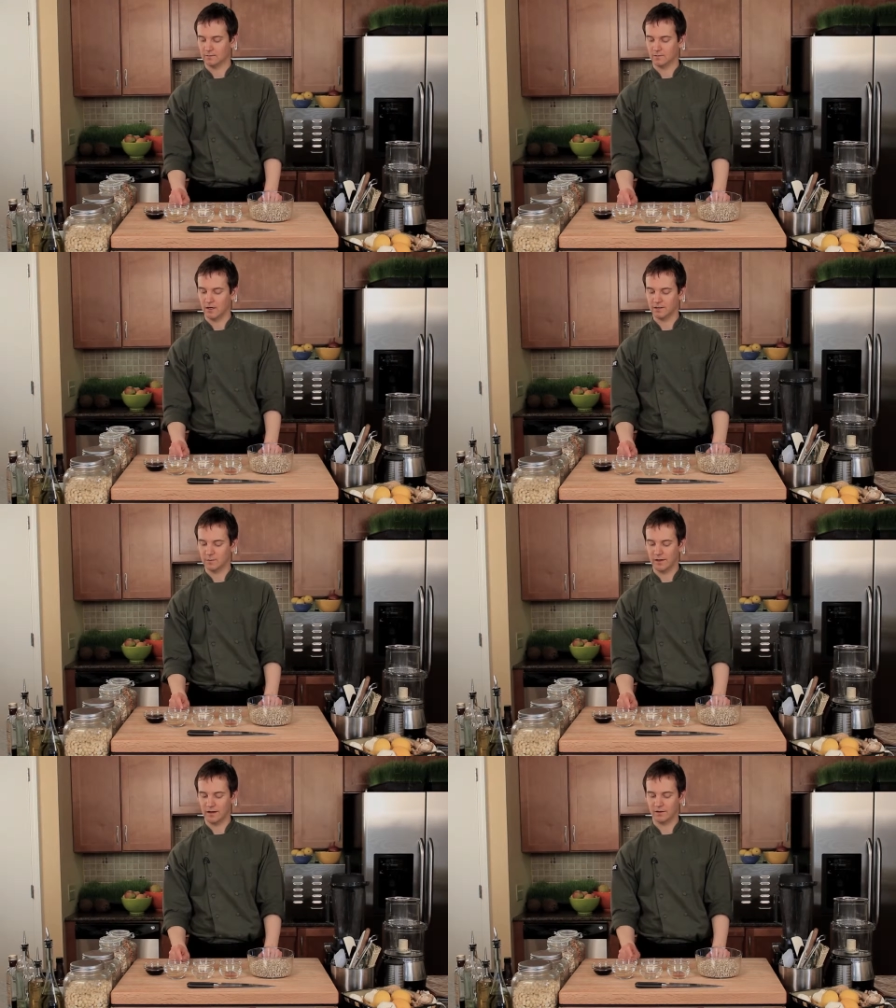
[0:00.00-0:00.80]
onion
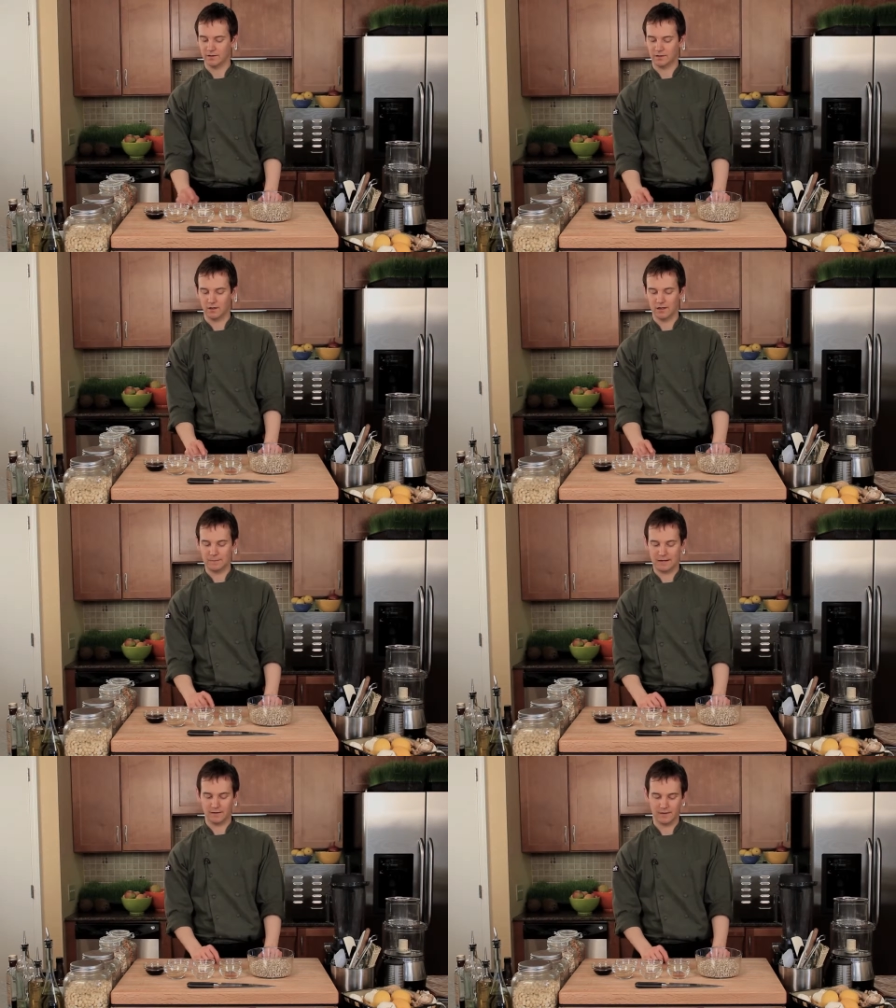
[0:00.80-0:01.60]
powder, garlic
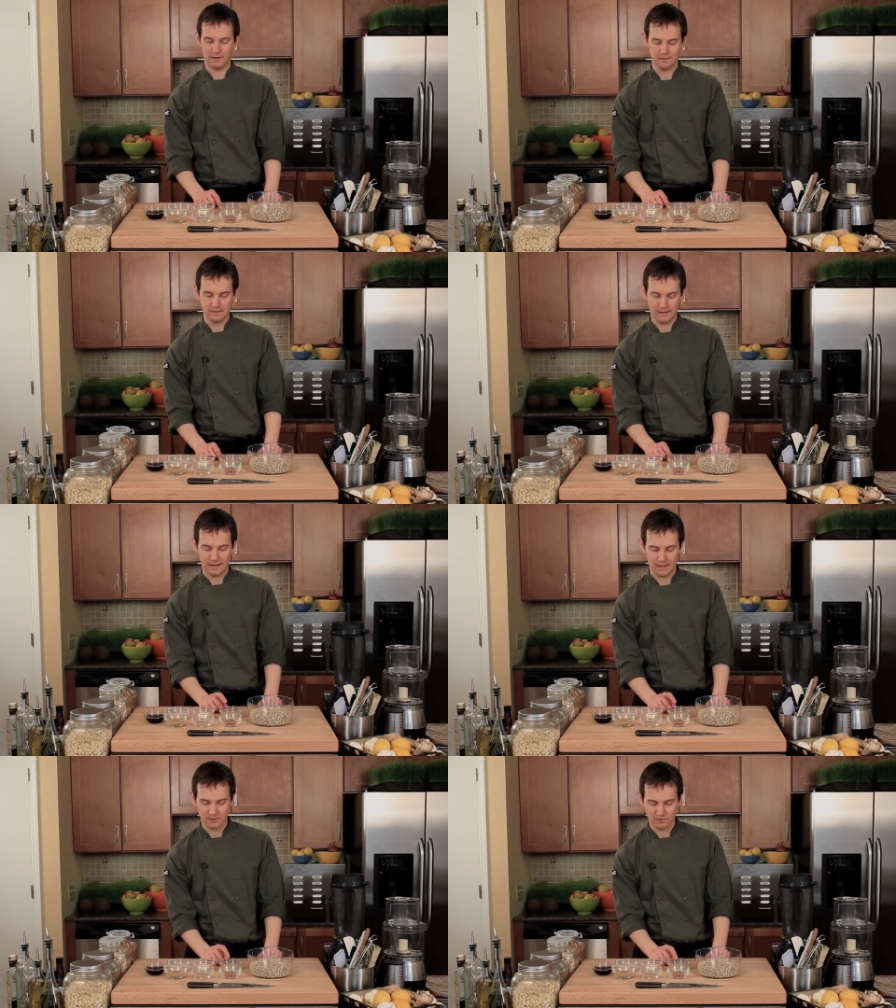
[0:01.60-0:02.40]
powder,
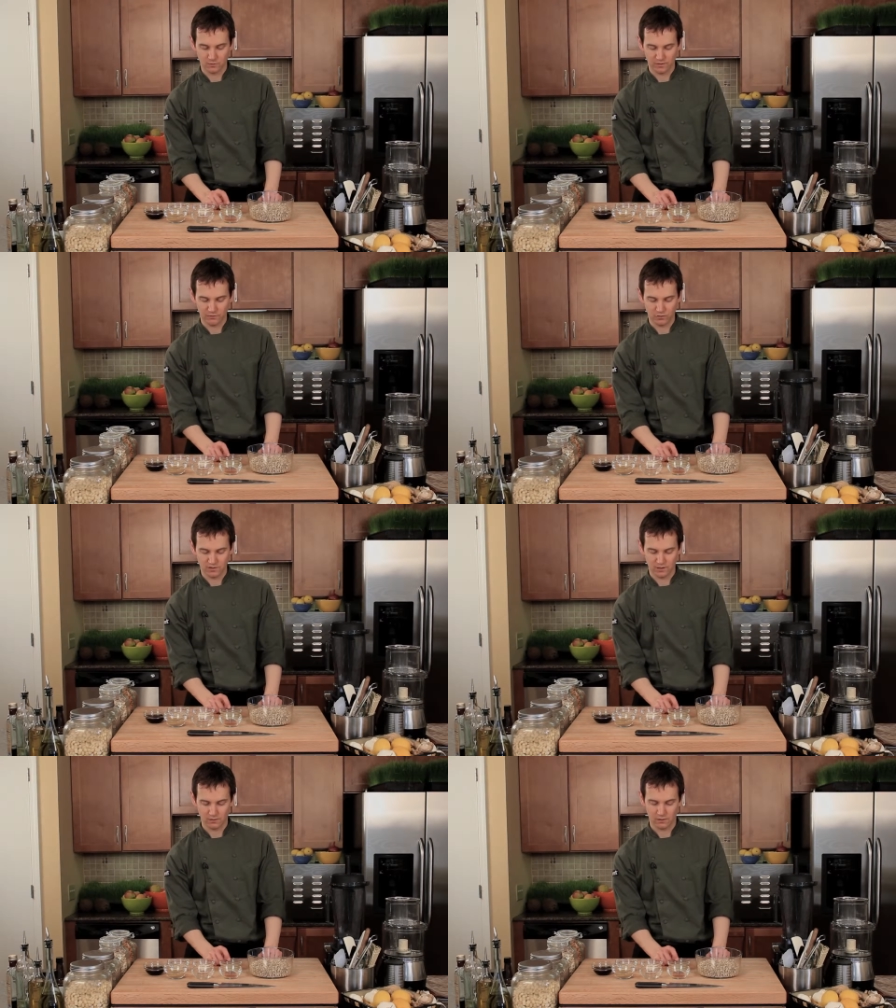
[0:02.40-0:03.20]
and we've
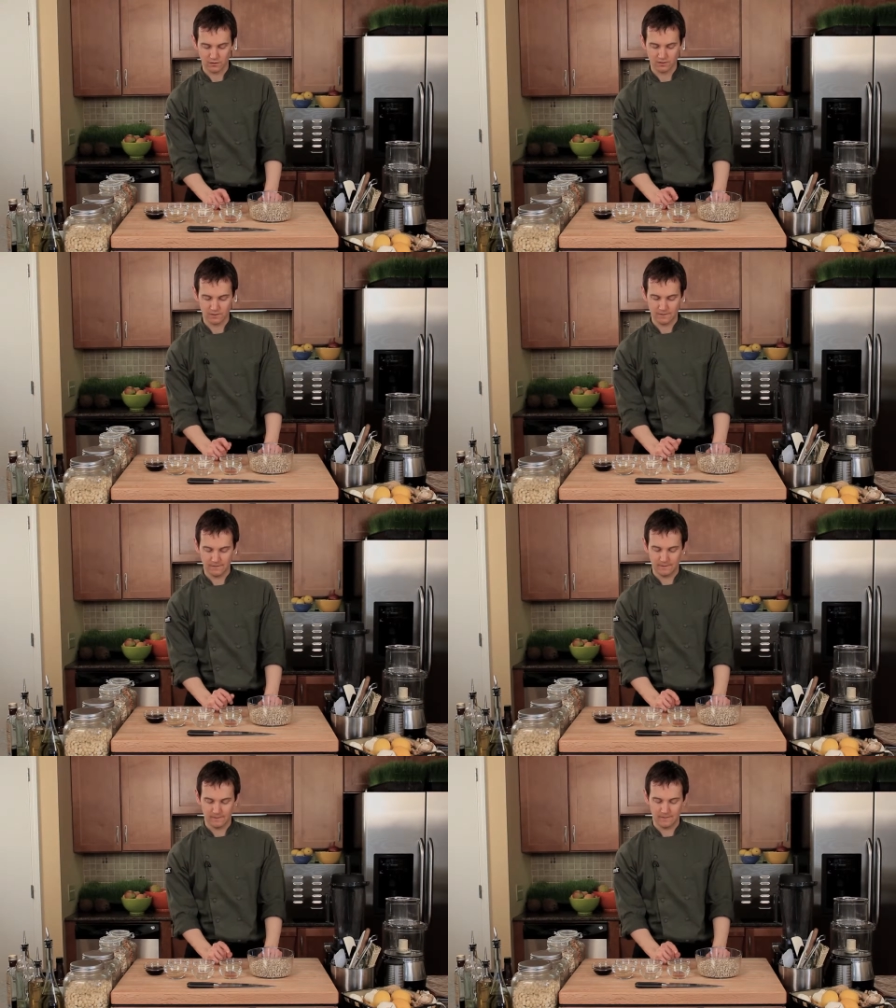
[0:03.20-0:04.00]
also got
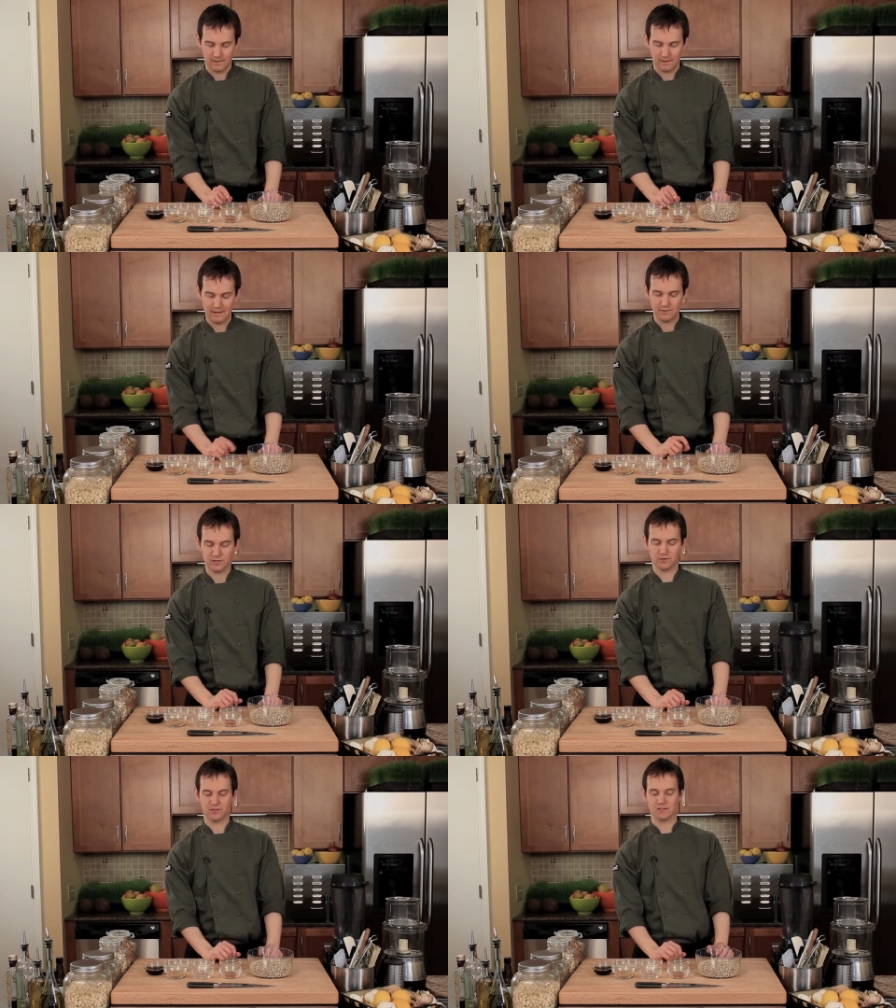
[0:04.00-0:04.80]
lemon juice.